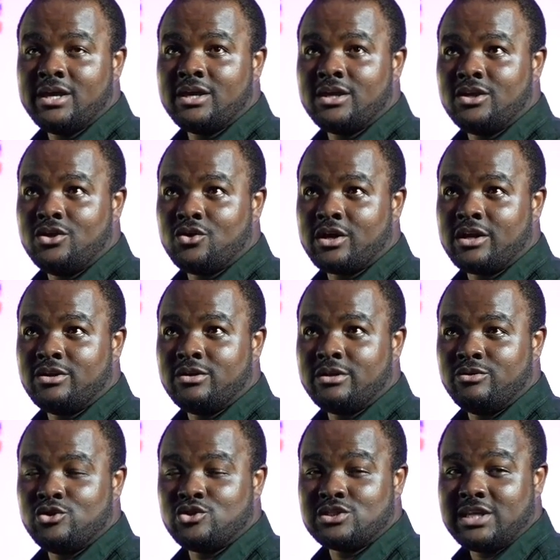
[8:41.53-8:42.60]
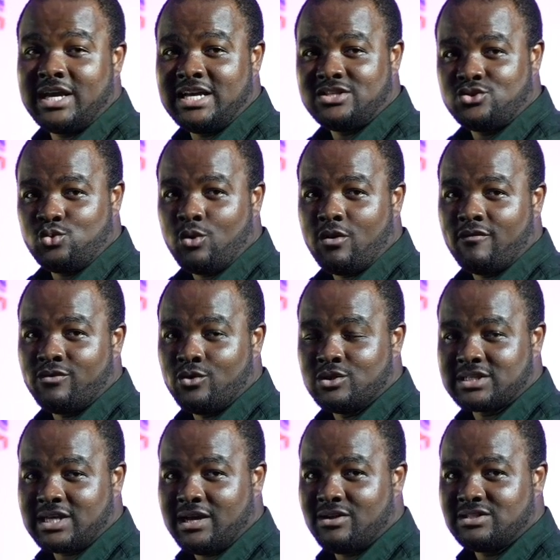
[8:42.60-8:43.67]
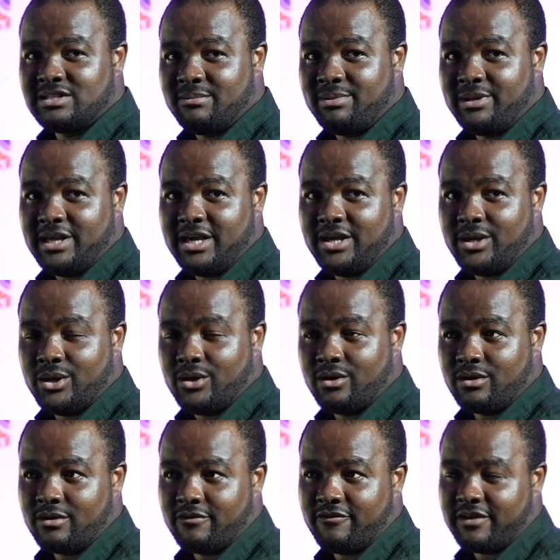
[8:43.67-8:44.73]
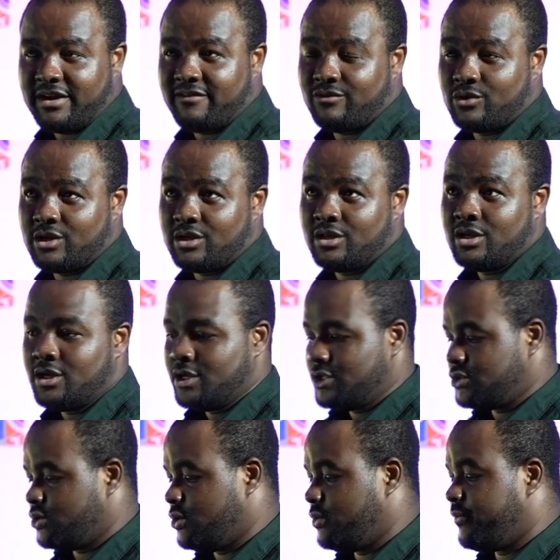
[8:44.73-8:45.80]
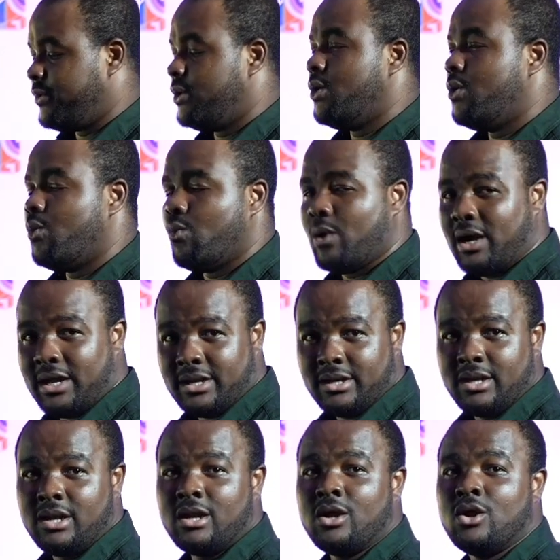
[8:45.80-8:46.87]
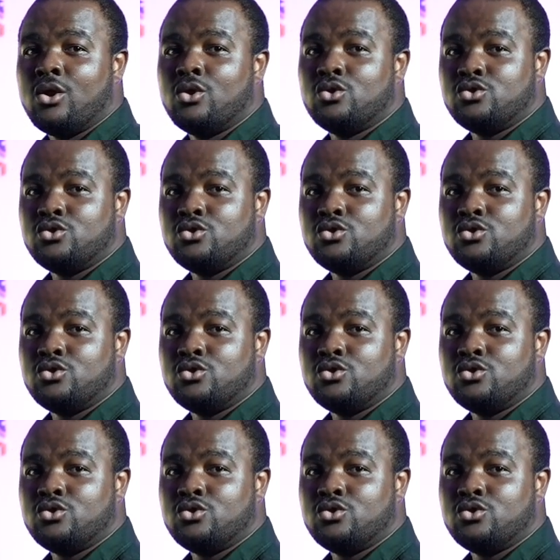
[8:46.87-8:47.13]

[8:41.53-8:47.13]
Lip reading: you can utilize 2 of those counts and play your 5. You can, so 1,